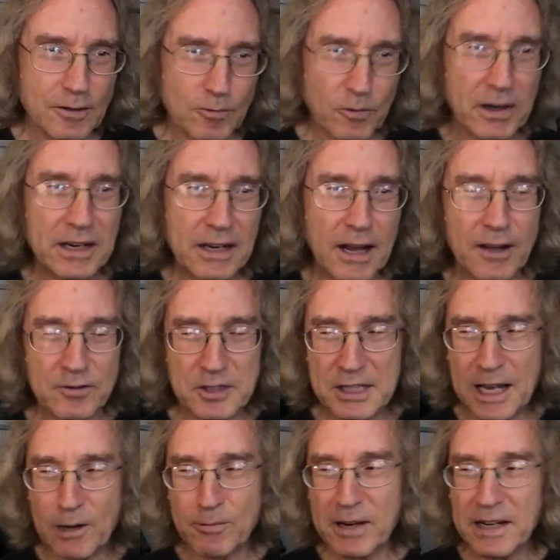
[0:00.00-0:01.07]
of
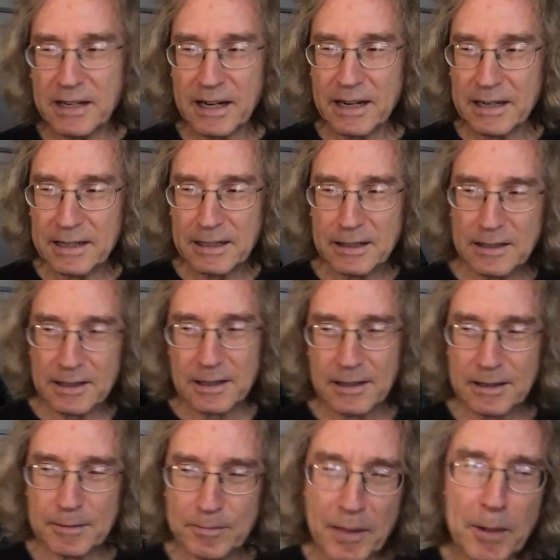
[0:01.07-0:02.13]
sound radiating
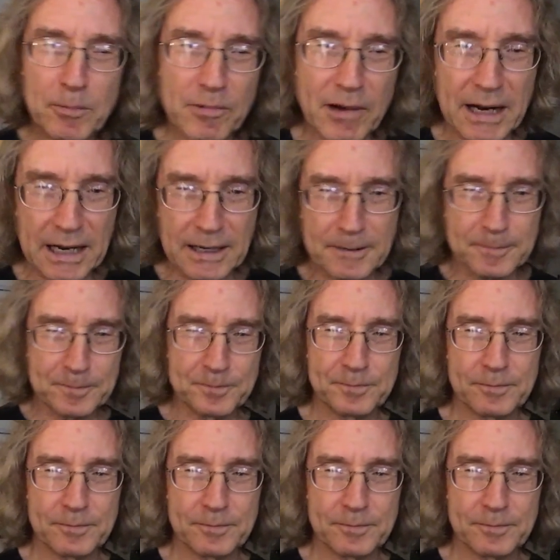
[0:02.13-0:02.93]
membrane